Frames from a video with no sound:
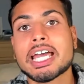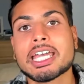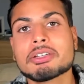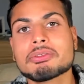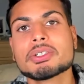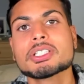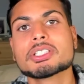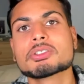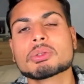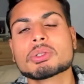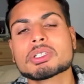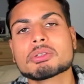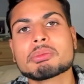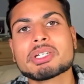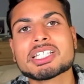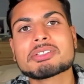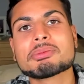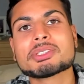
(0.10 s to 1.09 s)
Hey friends,
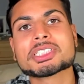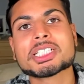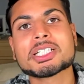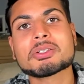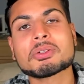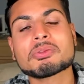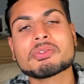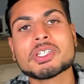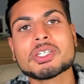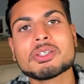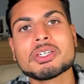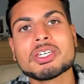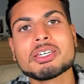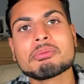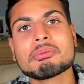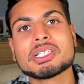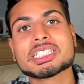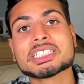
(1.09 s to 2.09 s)
welcome back to my channel. If you're new
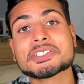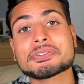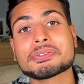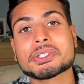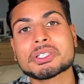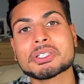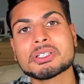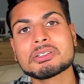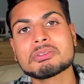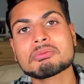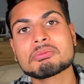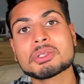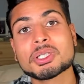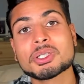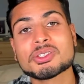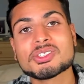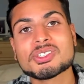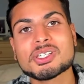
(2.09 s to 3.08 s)
here, my name is Furquan,
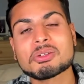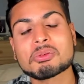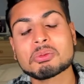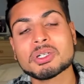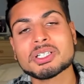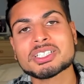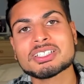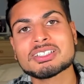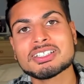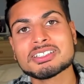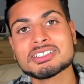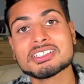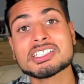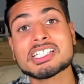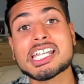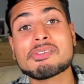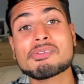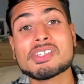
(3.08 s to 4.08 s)
product designer working in
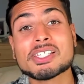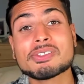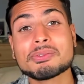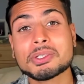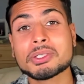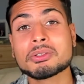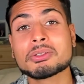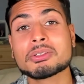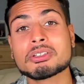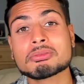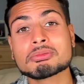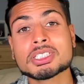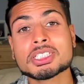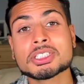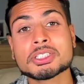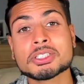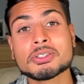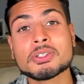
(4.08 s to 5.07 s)
London. In this video, I'm
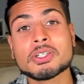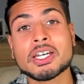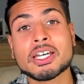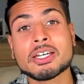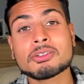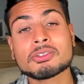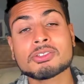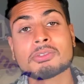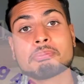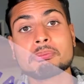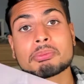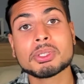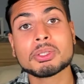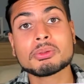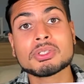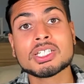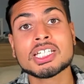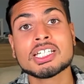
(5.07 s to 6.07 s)
going to show you how to
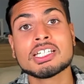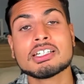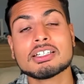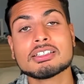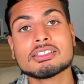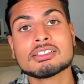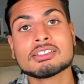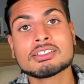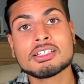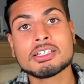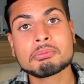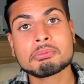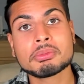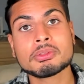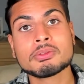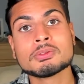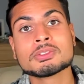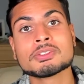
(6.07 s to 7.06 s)
build a design
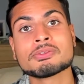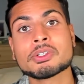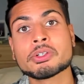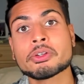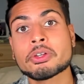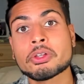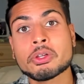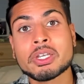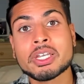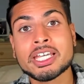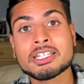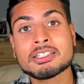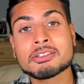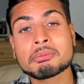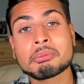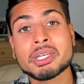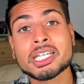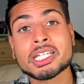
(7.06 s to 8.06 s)
portfolio
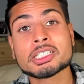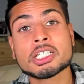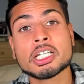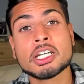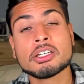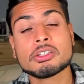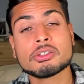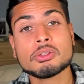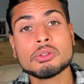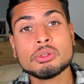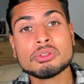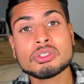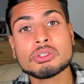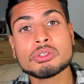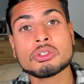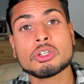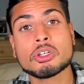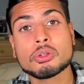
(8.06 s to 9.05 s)
landing page
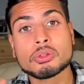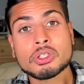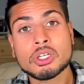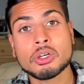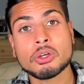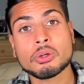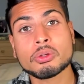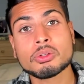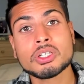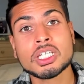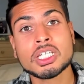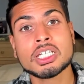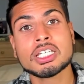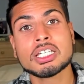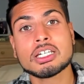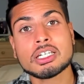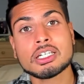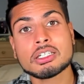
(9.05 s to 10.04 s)
using no code
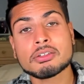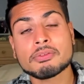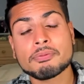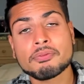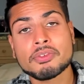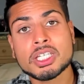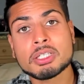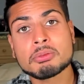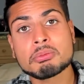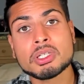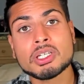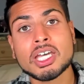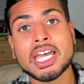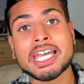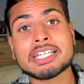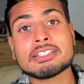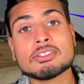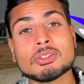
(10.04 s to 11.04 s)
in Figma
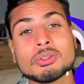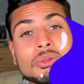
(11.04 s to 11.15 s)
and